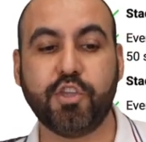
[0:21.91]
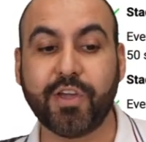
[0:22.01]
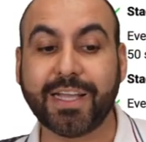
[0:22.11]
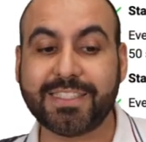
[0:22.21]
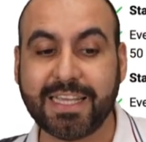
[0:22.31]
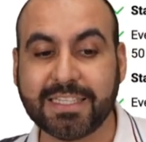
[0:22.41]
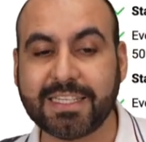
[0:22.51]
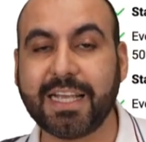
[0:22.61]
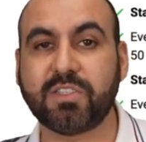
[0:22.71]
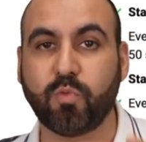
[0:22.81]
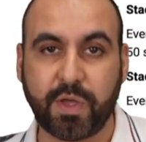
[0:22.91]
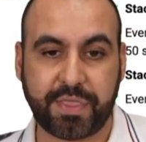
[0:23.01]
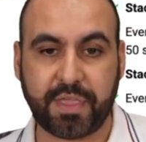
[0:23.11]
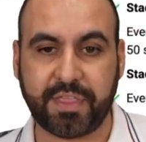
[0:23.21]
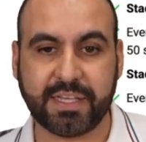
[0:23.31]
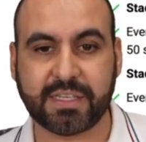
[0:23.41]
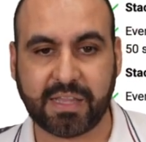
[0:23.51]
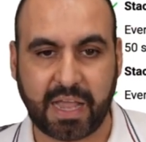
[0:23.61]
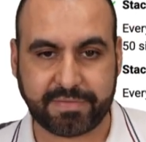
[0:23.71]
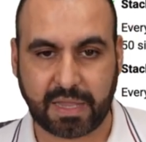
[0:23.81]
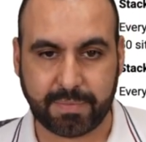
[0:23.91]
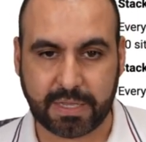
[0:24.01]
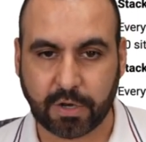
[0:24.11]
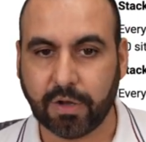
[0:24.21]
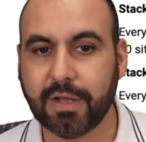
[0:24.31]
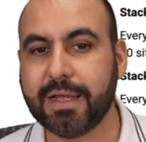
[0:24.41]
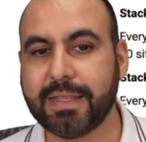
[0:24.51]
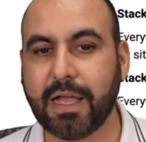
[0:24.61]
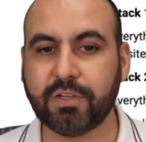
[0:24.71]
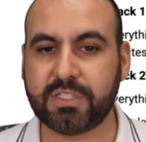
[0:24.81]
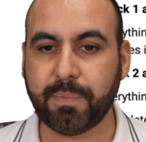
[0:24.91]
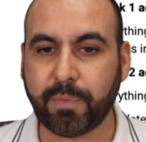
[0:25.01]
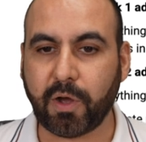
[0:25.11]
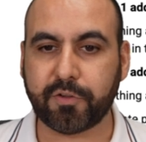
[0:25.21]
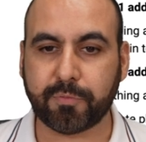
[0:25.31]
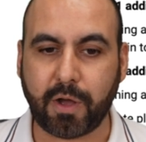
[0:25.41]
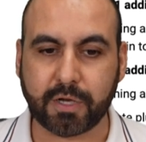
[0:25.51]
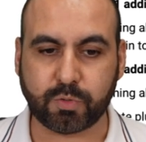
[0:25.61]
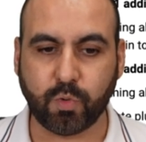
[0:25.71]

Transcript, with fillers: You get 10 sites with this lifetime deal. Now, Simple Author Box